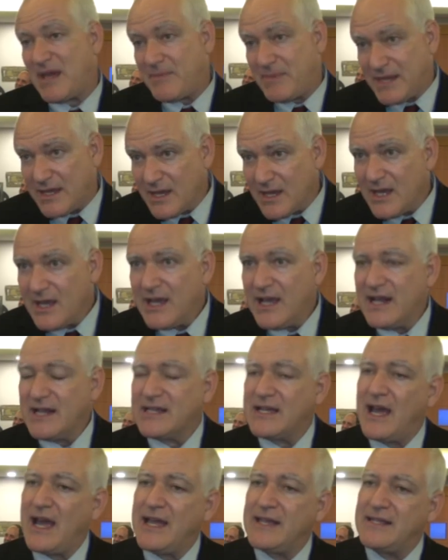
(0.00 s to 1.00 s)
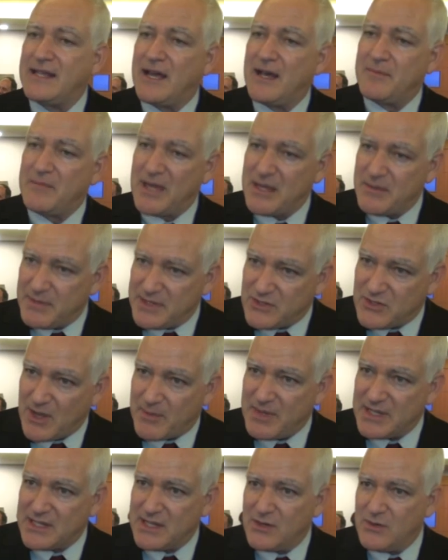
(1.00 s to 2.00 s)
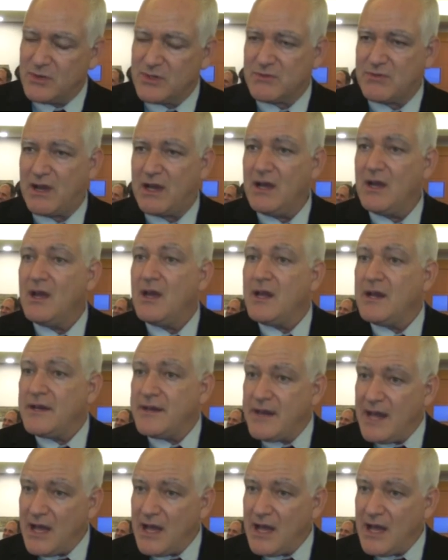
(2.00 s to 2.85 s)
Maybe Al-Qaeda, maybe Jabhat al-Nusra.